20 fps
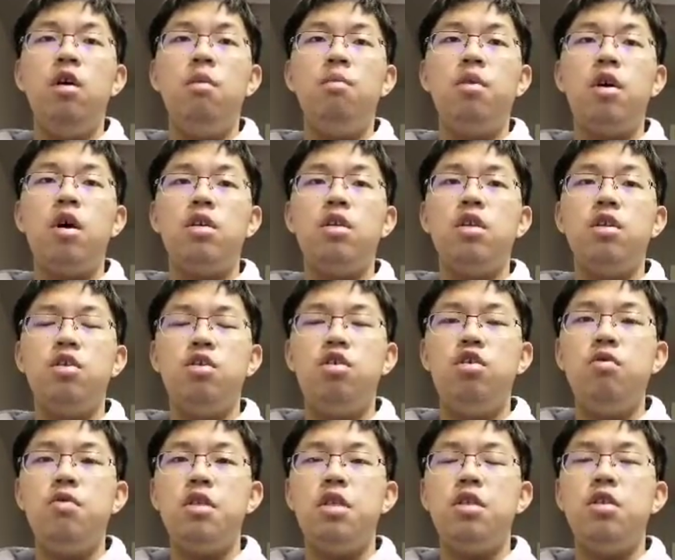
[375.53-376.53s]
because in the
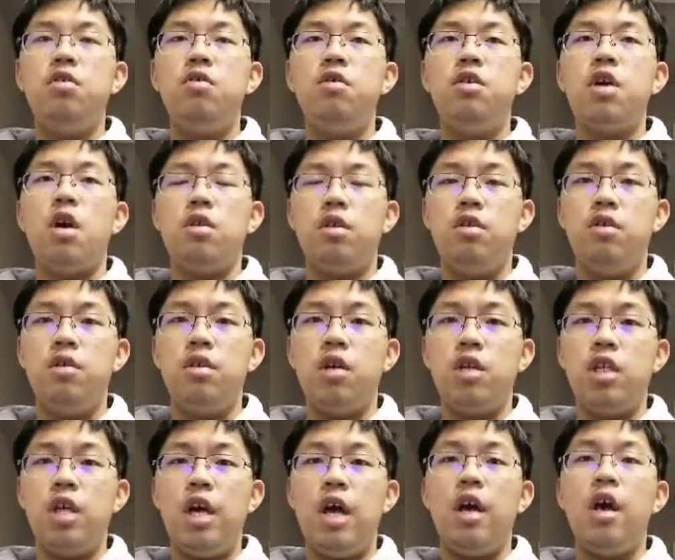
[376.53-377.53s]

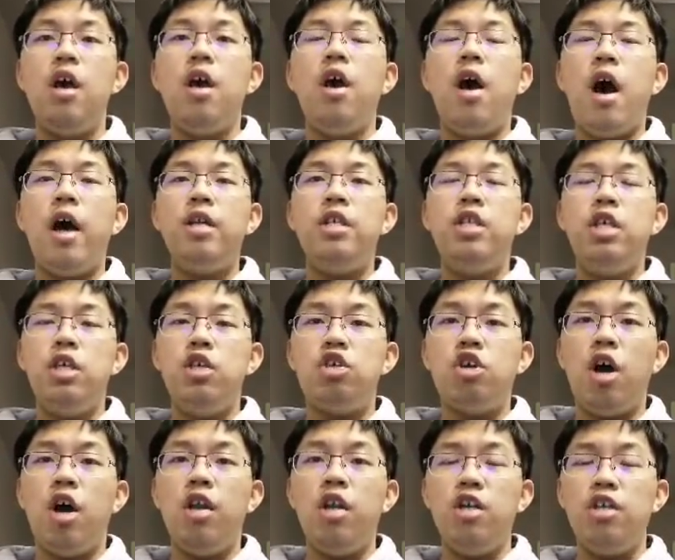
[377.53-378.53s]
2008 I see
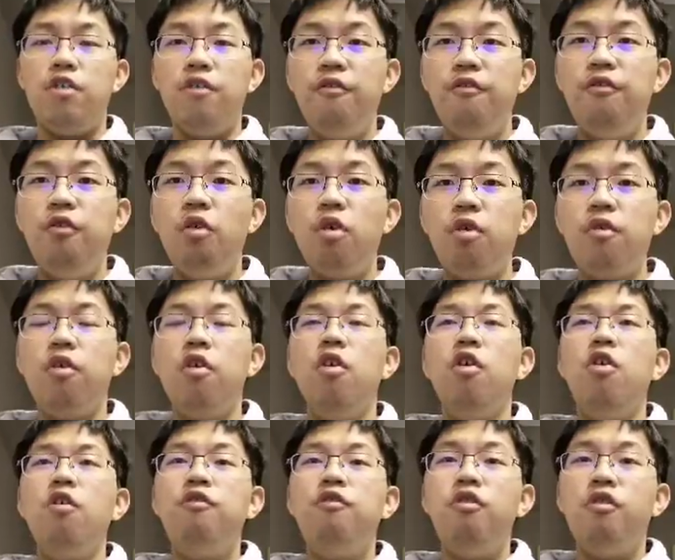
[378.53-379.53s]
Chinese for
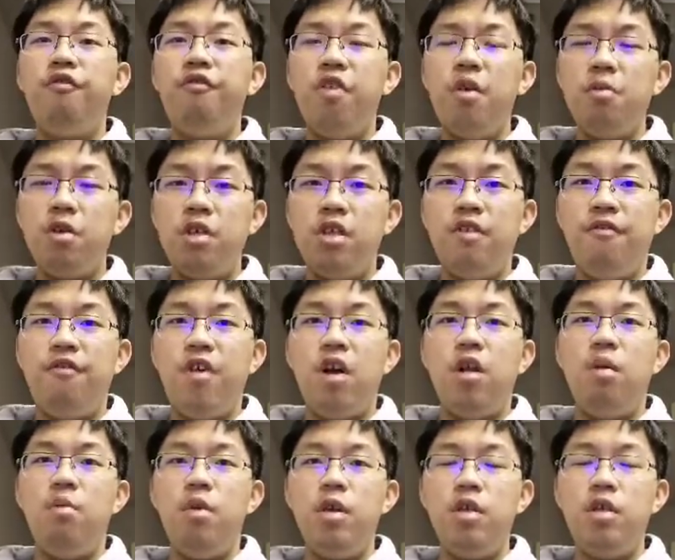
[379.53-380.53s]
famous
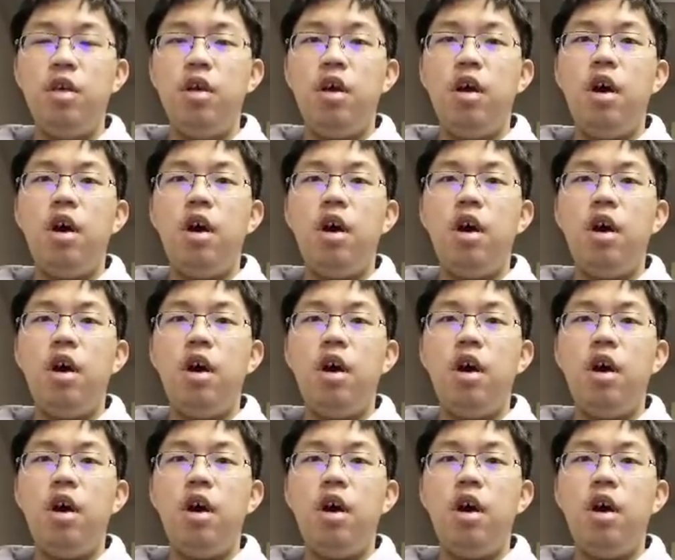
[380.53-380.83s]
development,